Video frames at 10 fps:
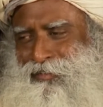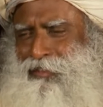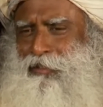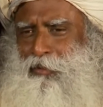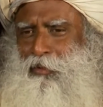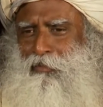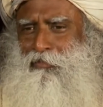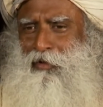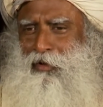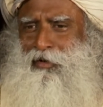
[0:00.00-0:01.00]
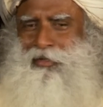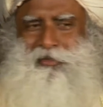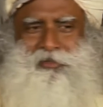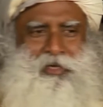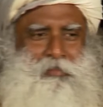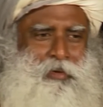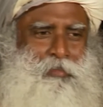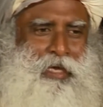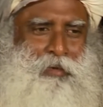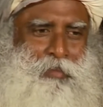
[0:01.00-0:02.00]
it's going far, you know, some are
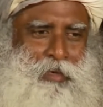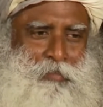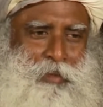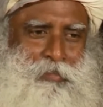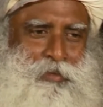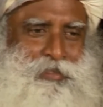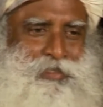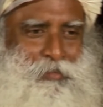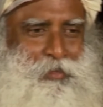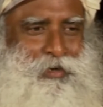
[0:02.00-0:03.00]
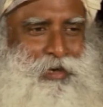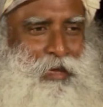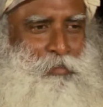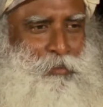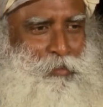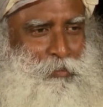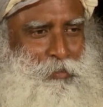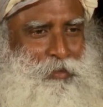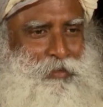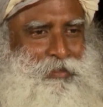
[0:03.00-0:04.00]
BlackBerry people, some are Apple
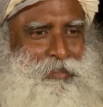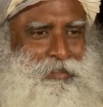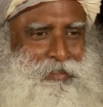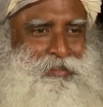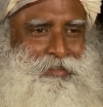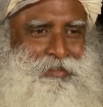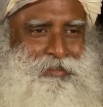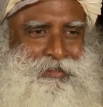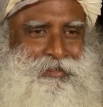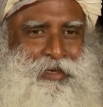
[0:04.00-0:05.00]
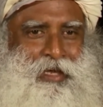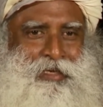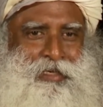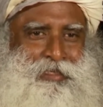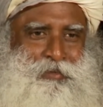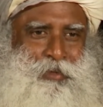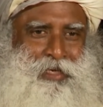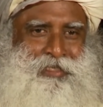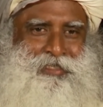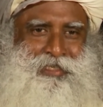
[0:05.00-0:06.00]
people. It's all getting…
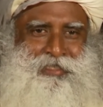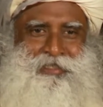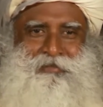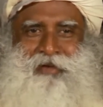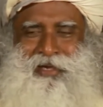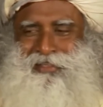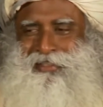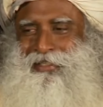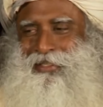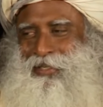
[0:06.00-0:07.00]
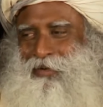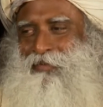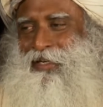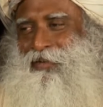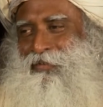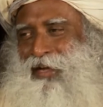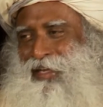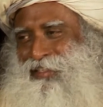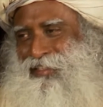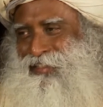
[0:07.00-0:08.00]
world is getting divided in so many
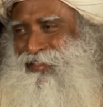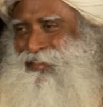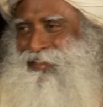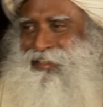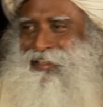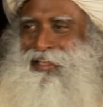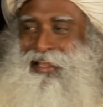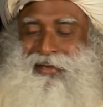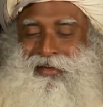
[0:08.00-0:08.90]
ways. They're